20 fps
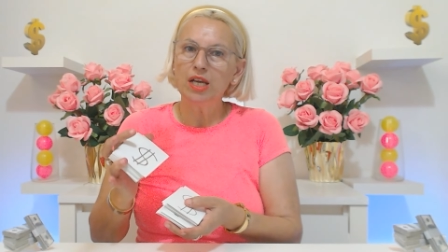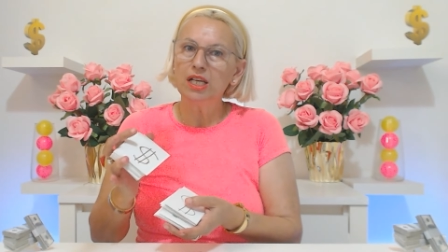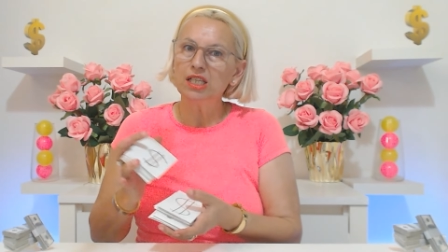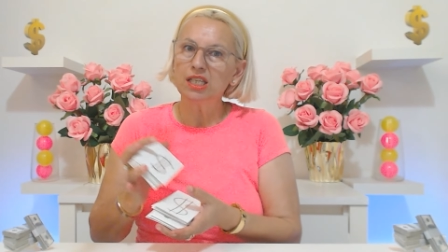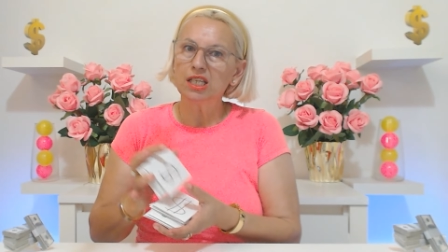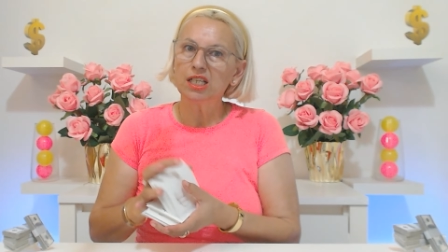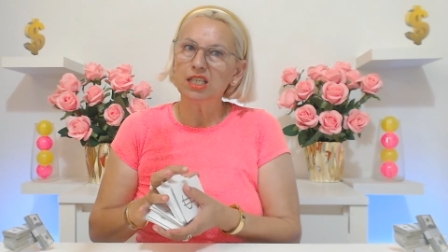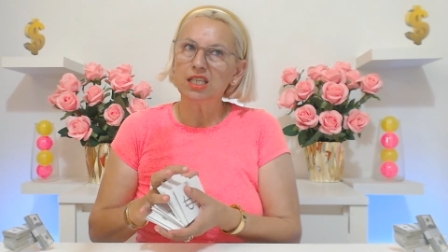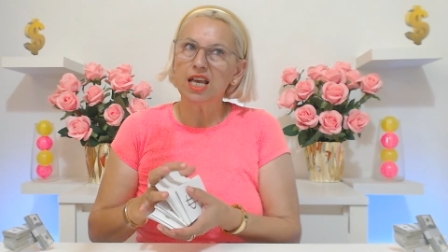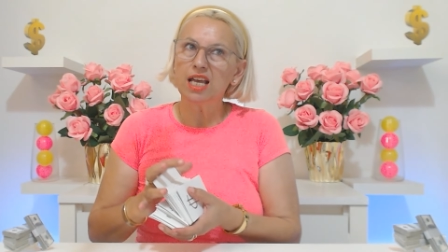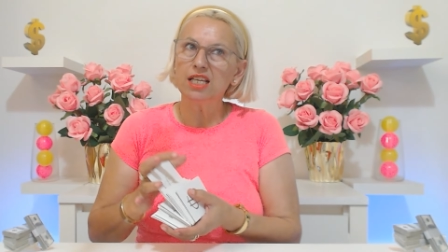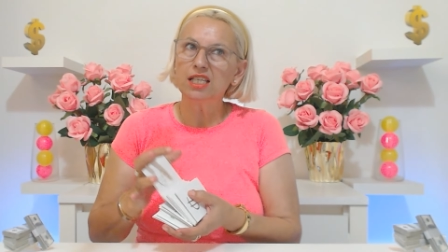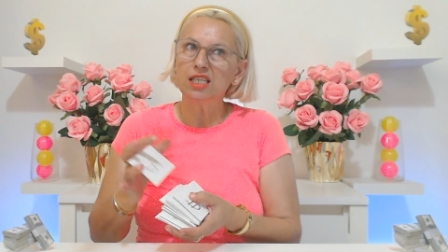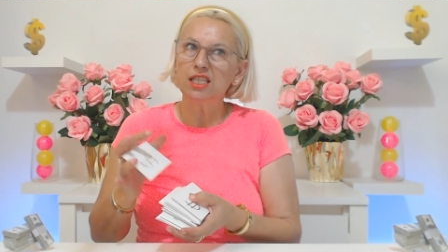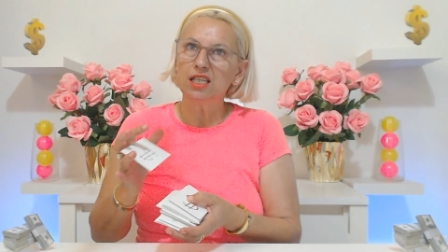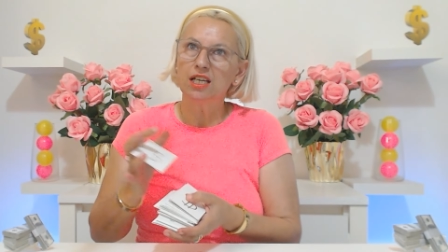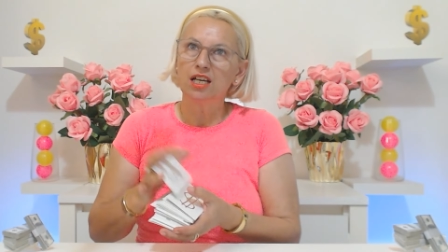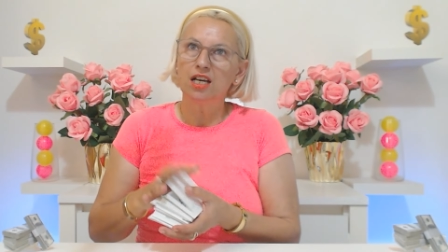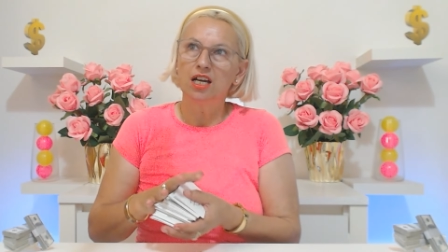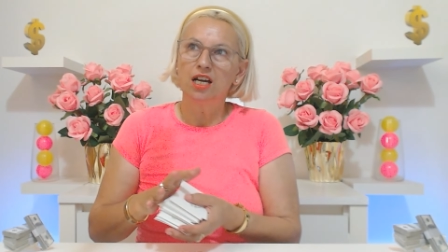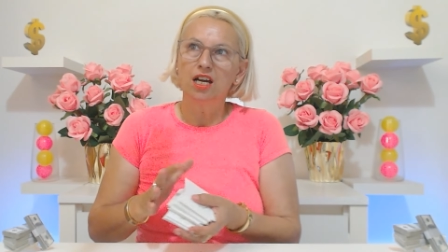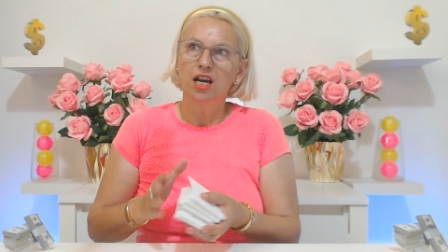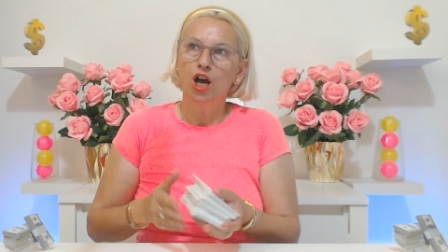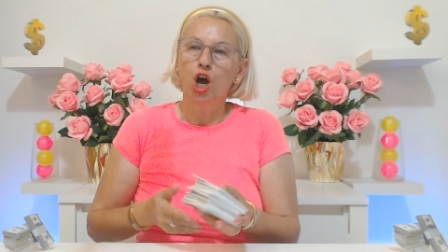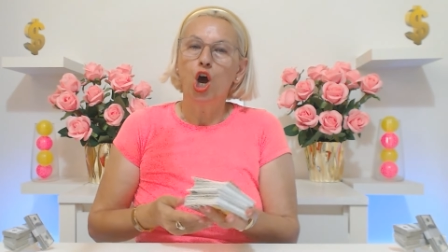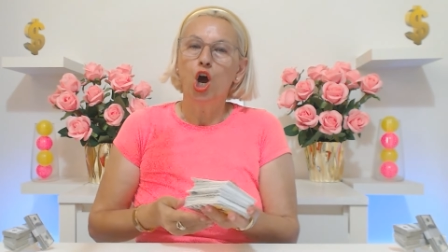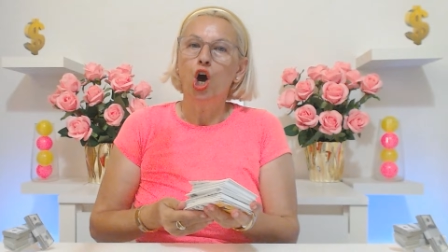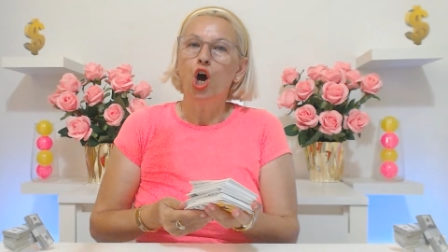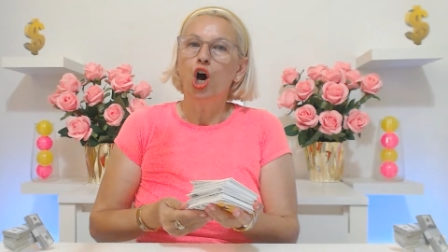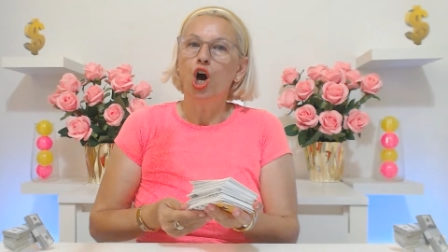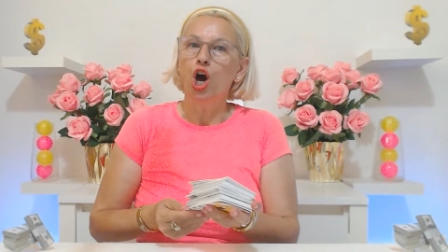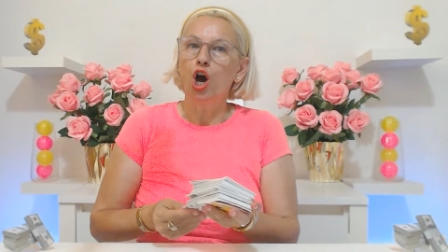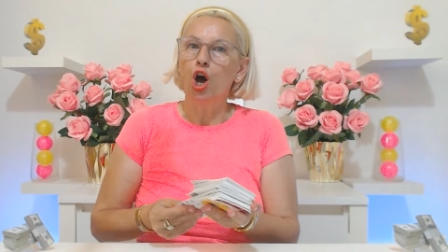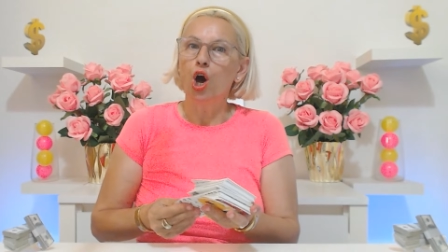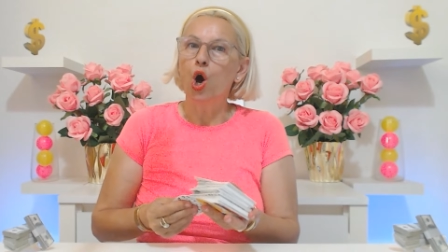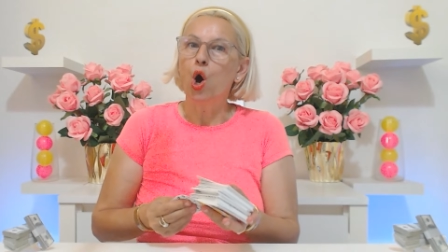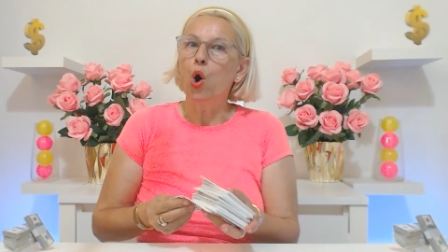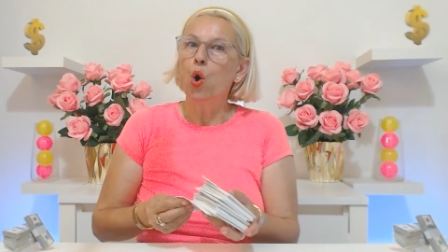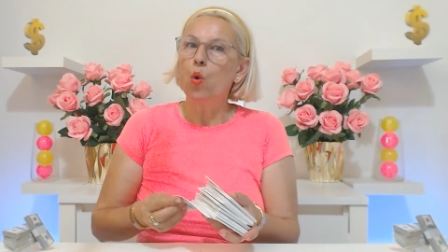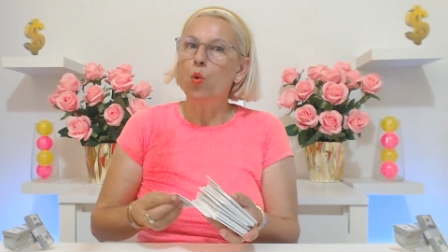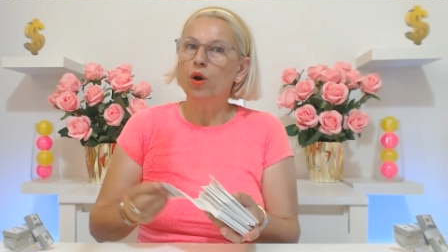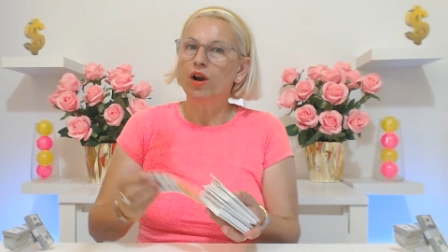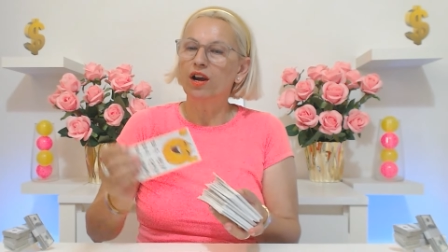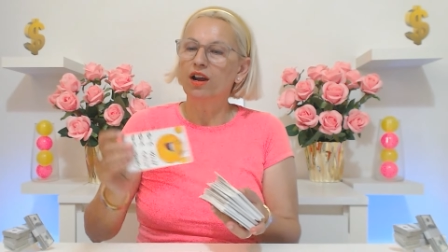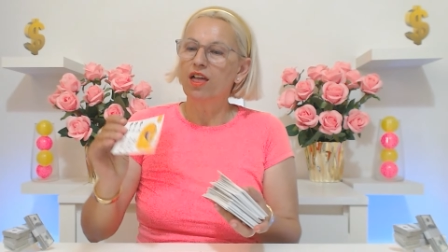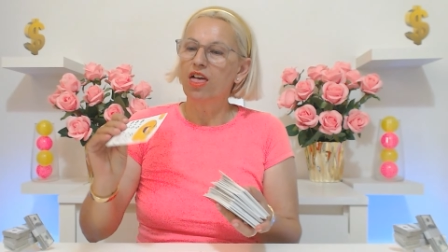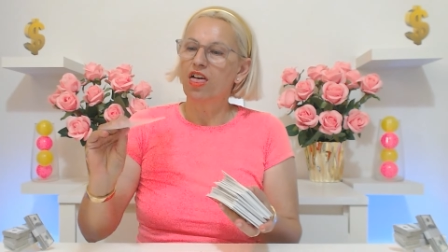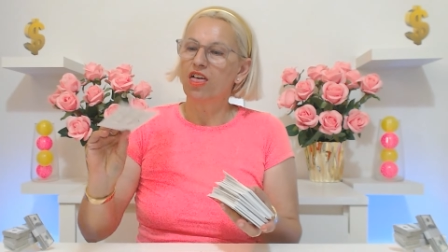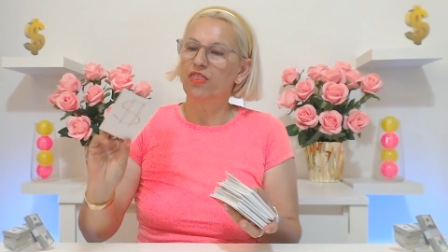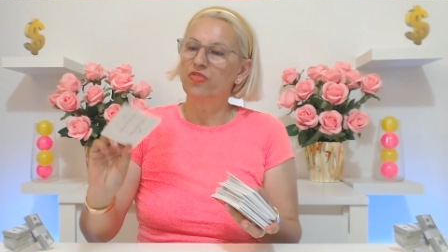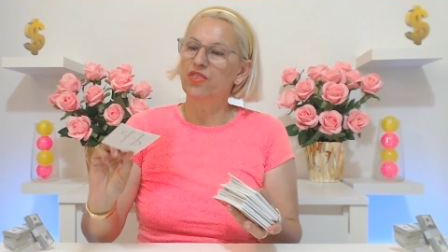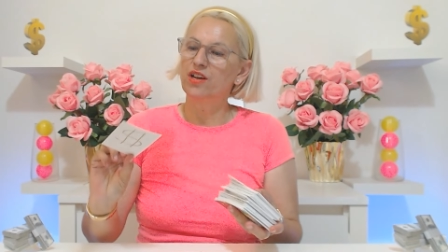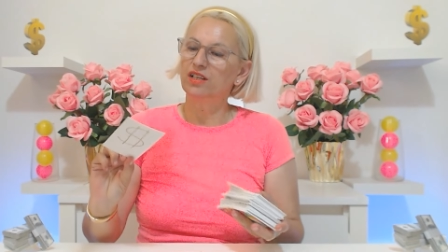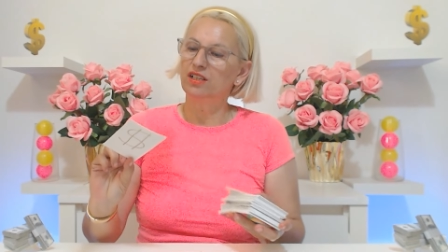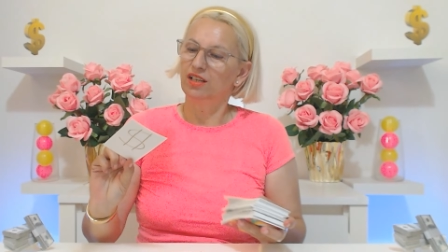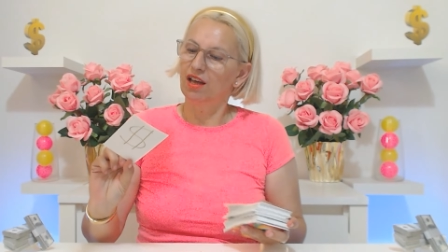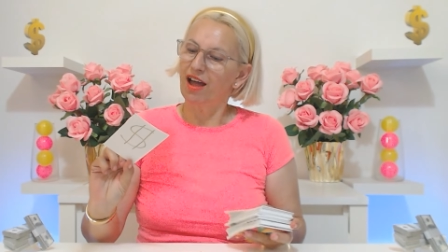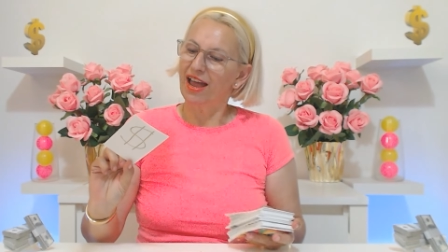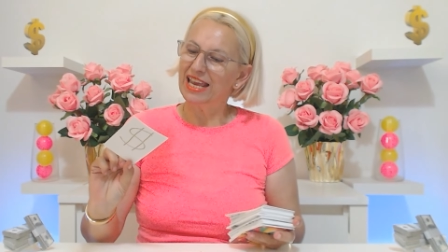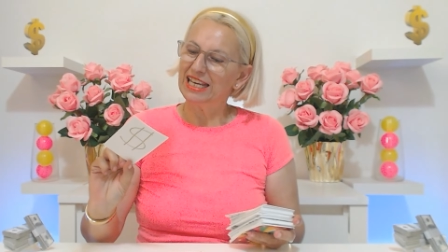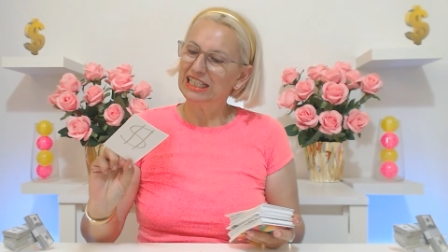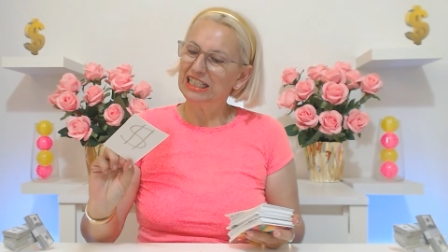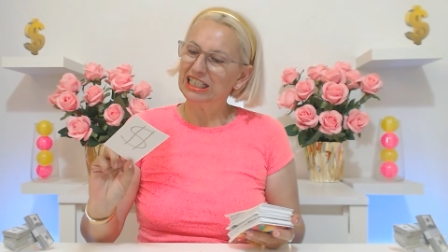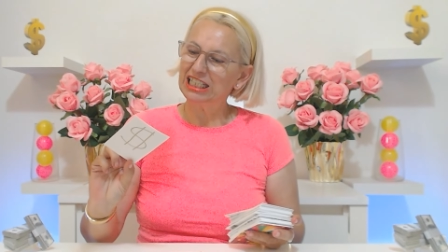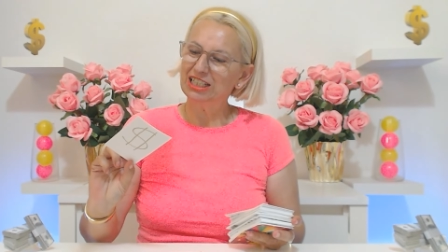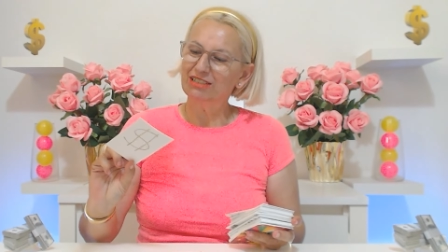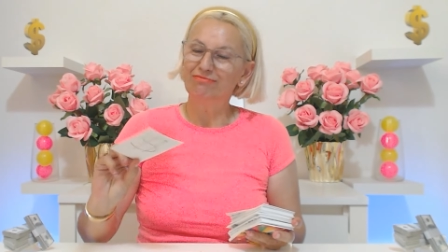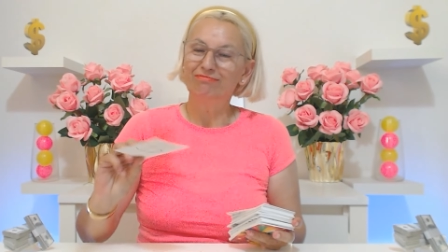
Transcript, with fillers: success over the night.